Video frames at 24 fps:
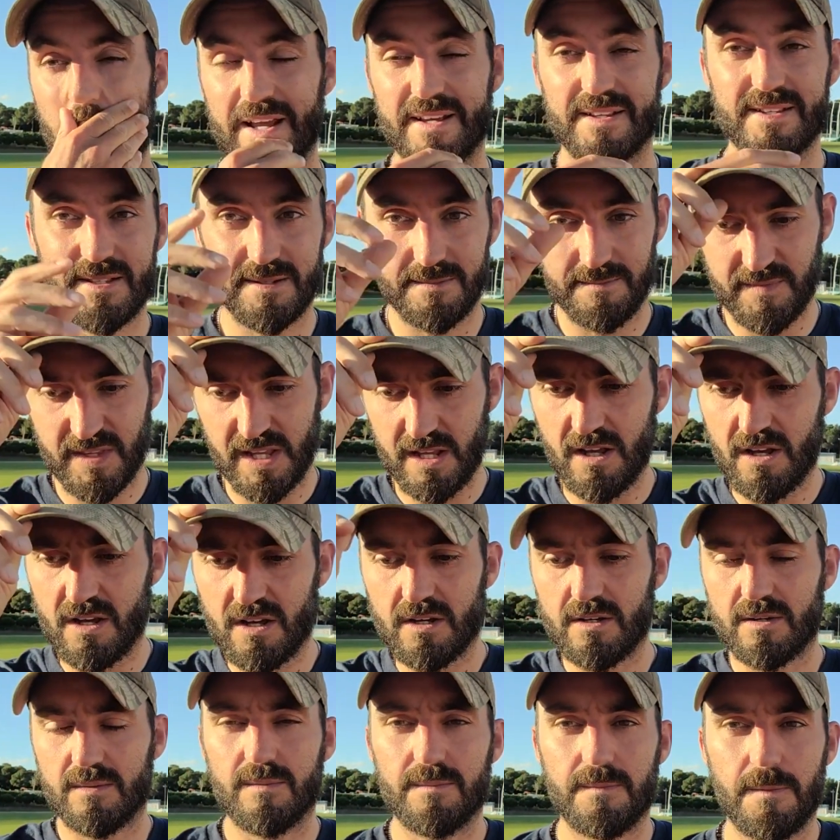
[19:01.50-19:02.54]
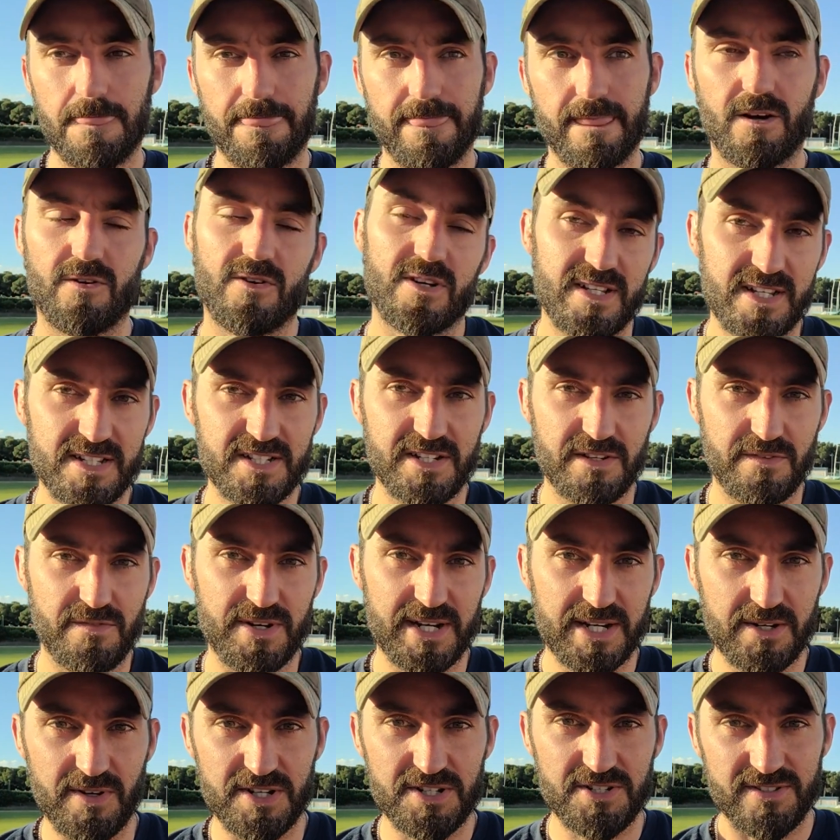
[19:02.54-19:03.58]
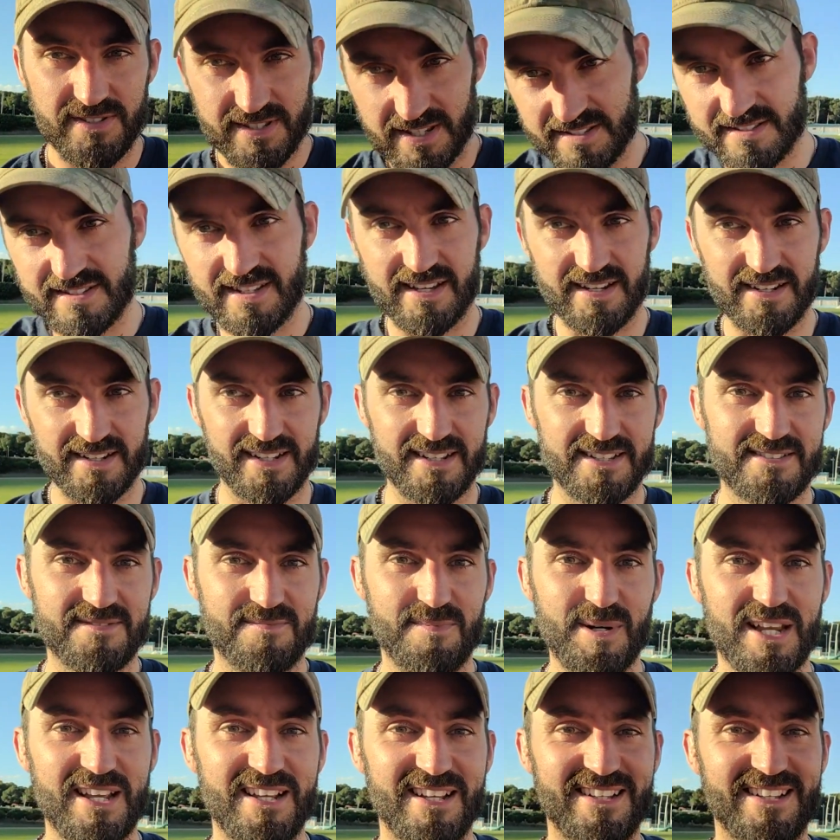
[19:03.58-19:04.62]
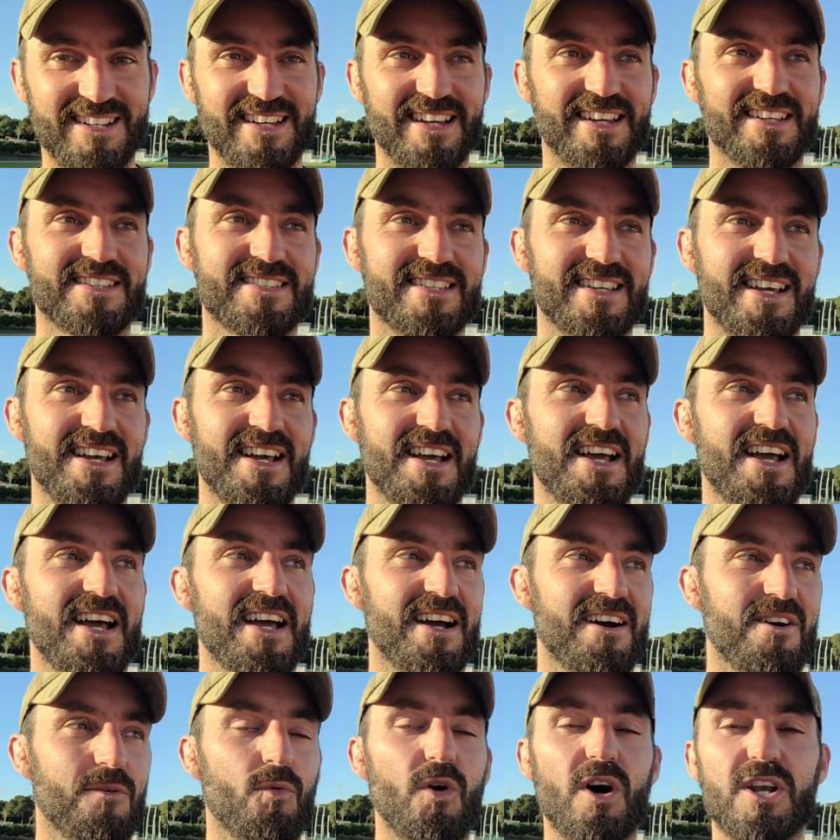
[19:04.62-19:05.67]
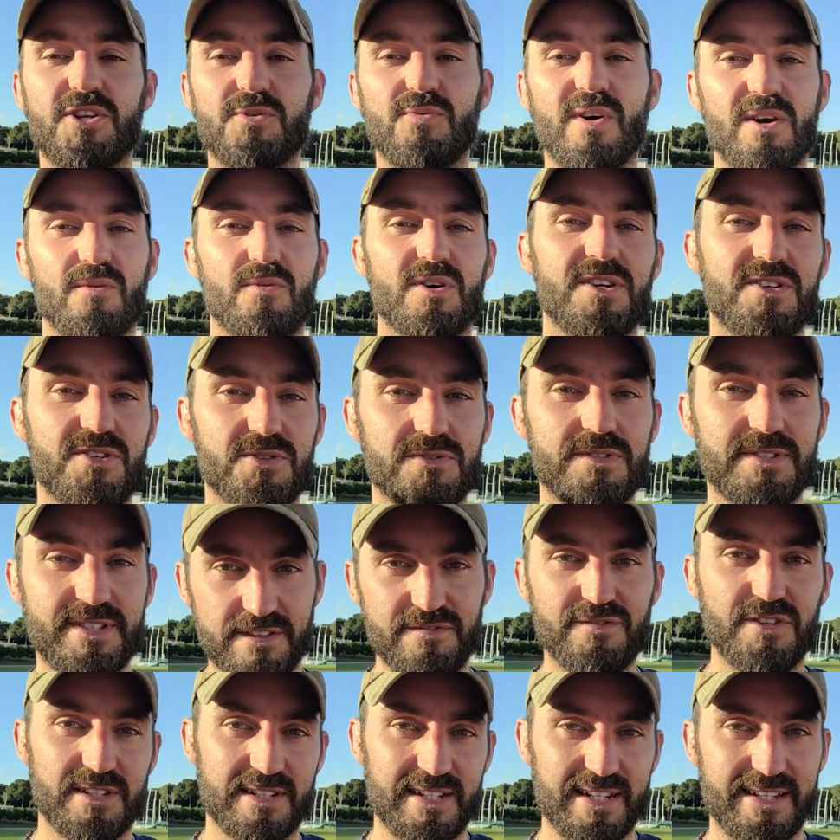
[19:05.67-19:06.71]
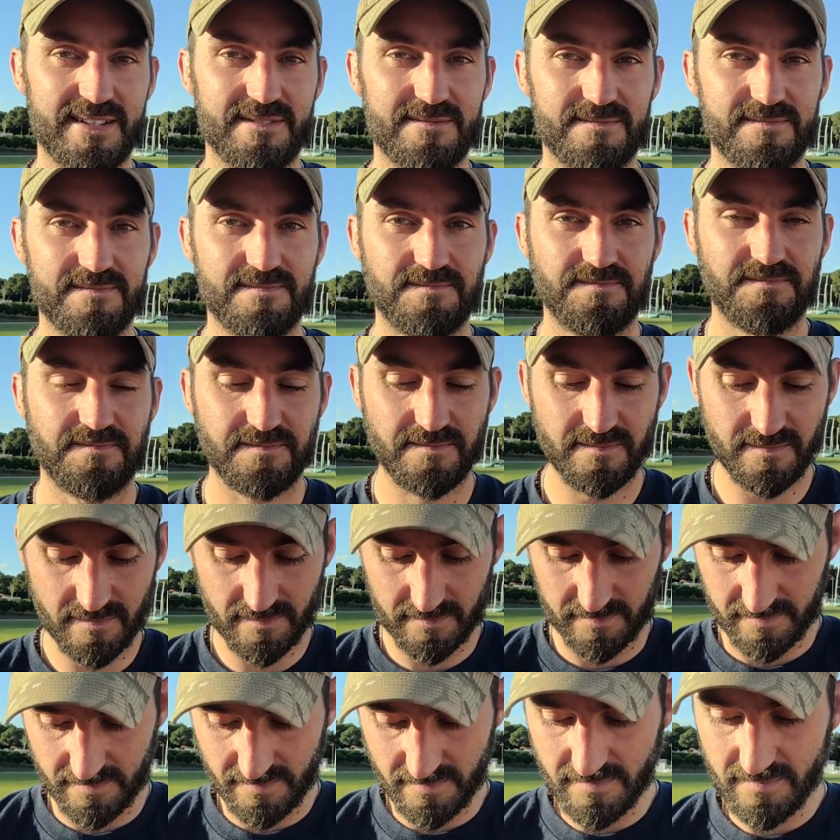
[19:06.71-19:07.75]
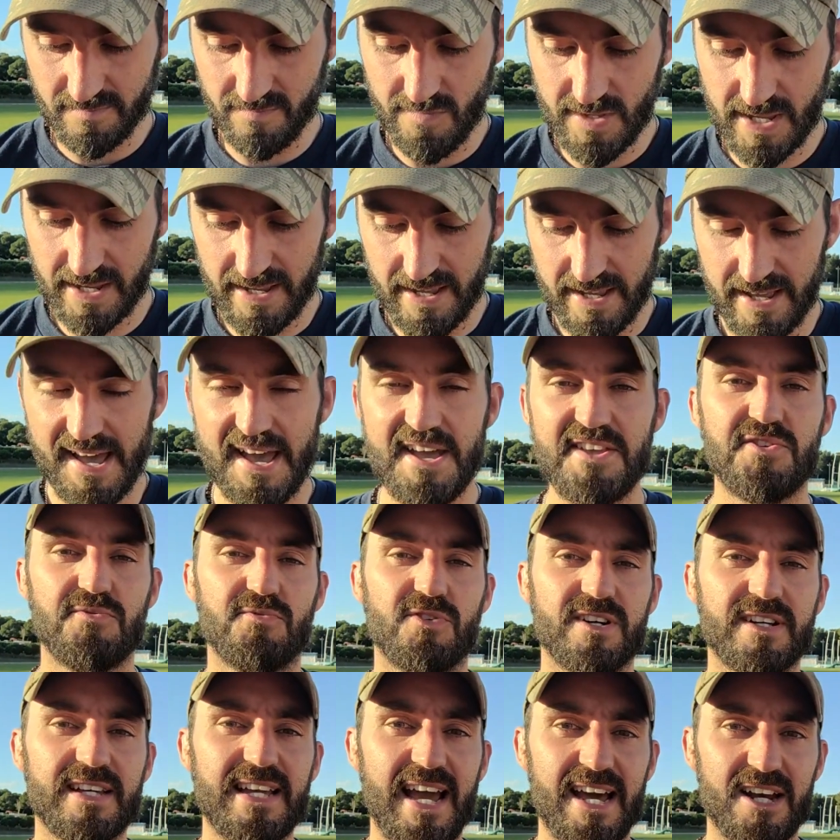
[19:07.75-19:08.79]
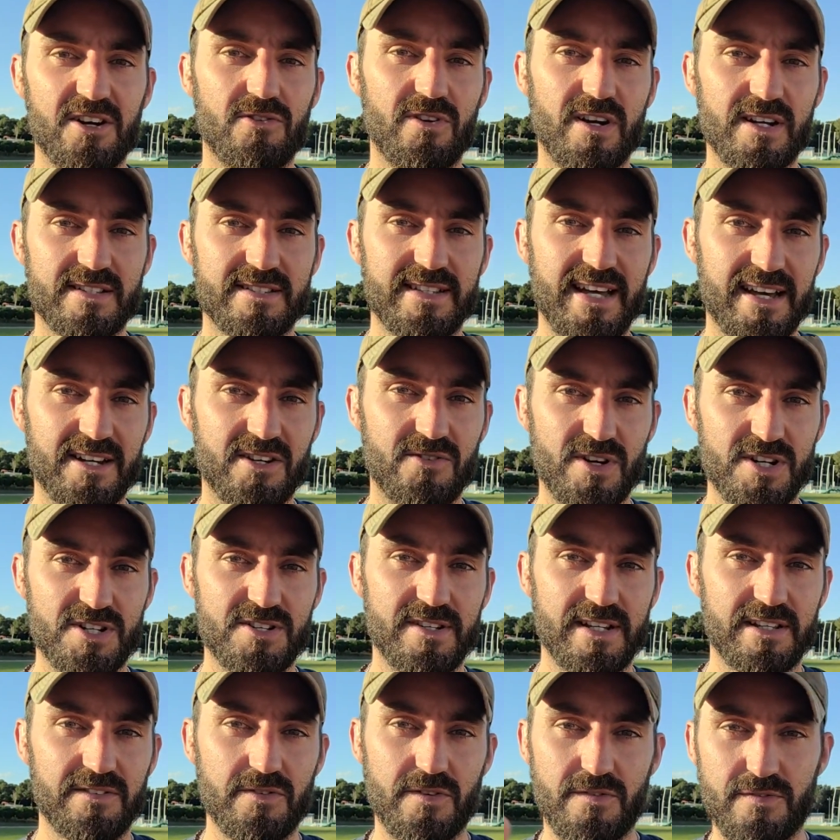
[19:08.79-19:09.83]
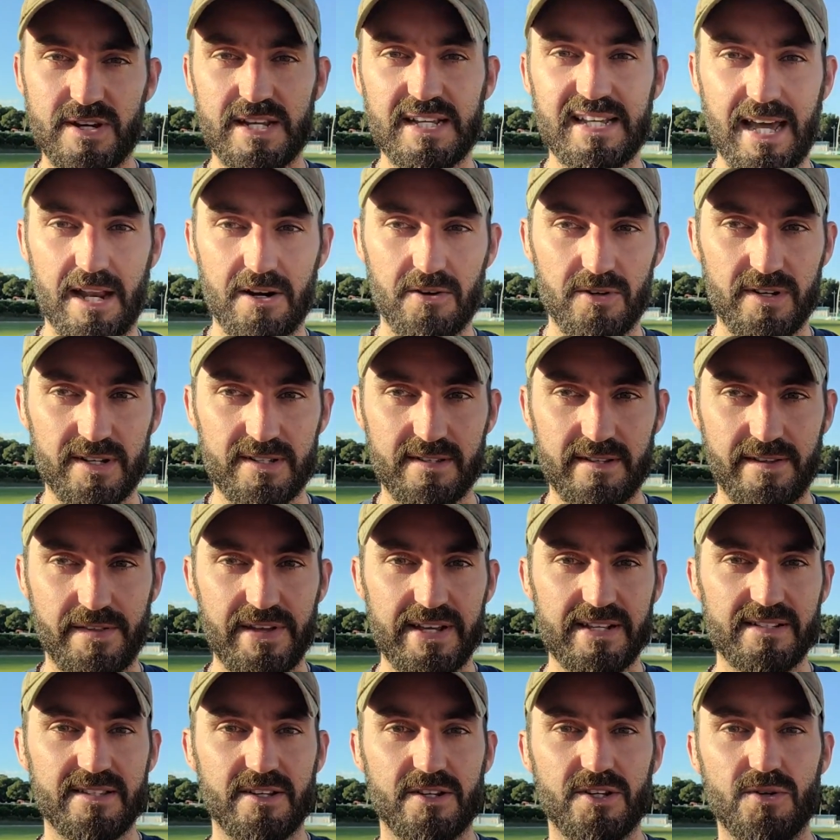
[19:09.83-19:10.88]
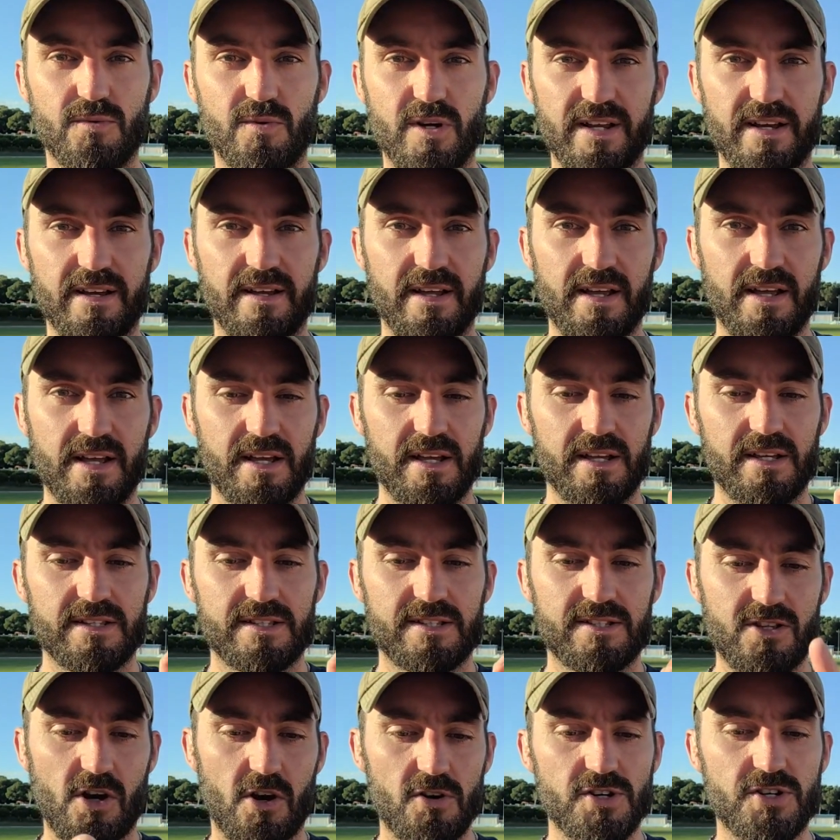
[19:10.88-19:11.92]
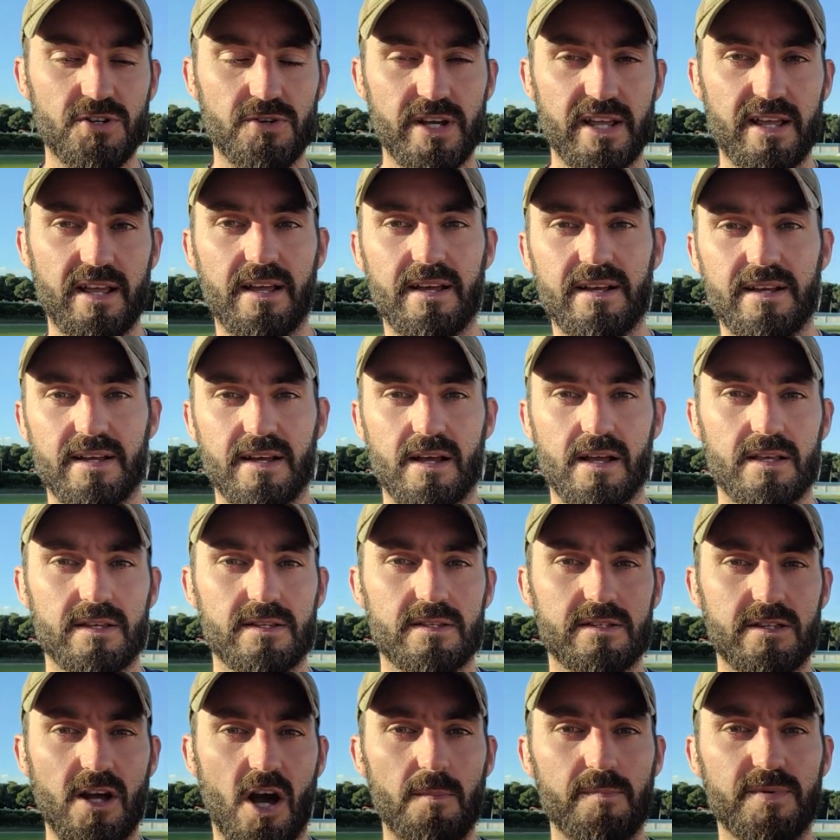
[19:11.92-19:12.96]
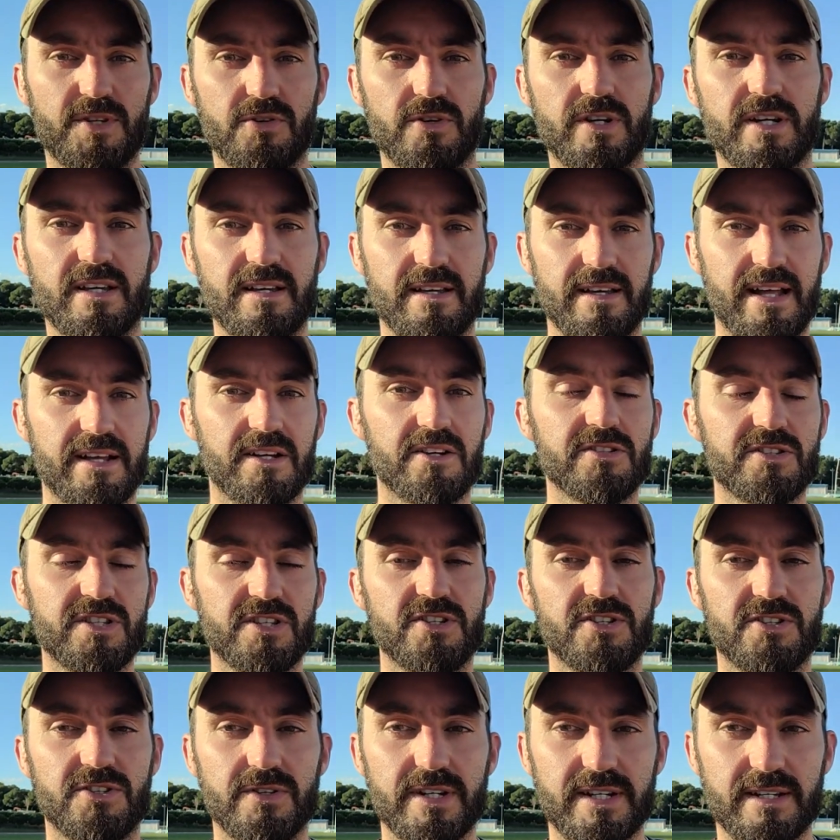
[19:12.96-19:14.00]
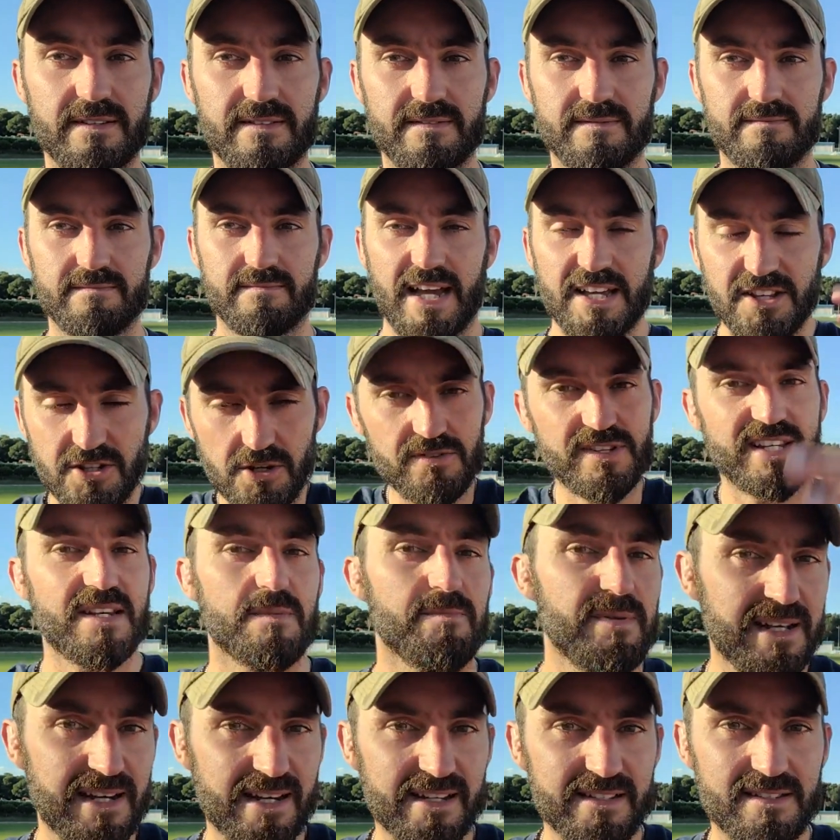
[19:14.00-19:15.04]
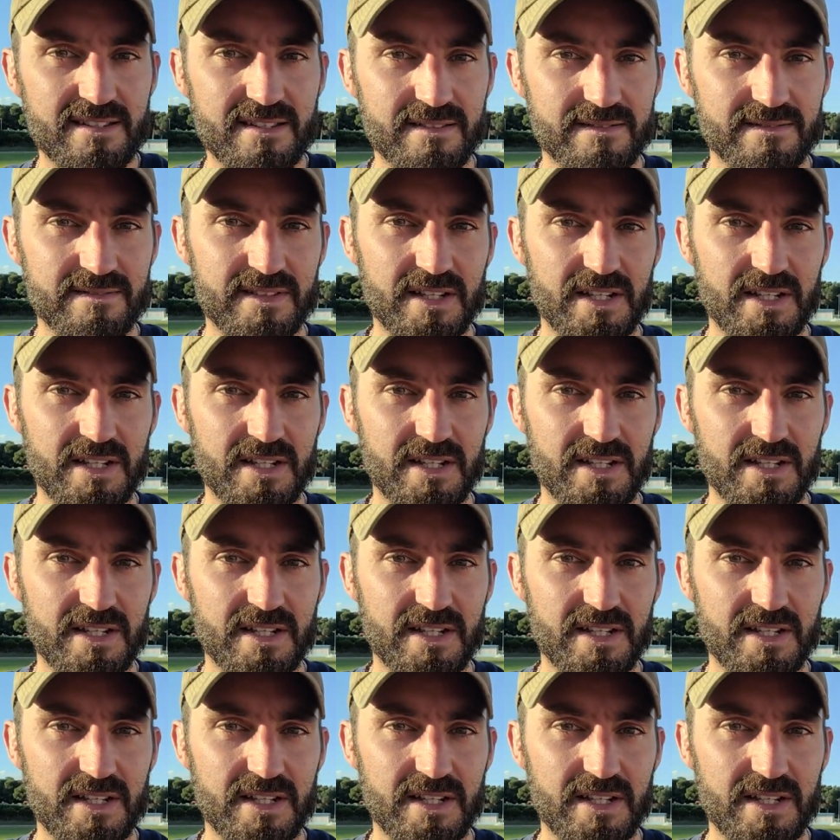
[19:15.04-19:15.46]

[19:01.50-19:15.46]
is, well, there's actually 3 questions inside, I guess, but it's, what do I want to do differently? And you want to categorize that question into 3 categories. Things that you want to start doing, stop doing, and continue doing. And you don't need a big list,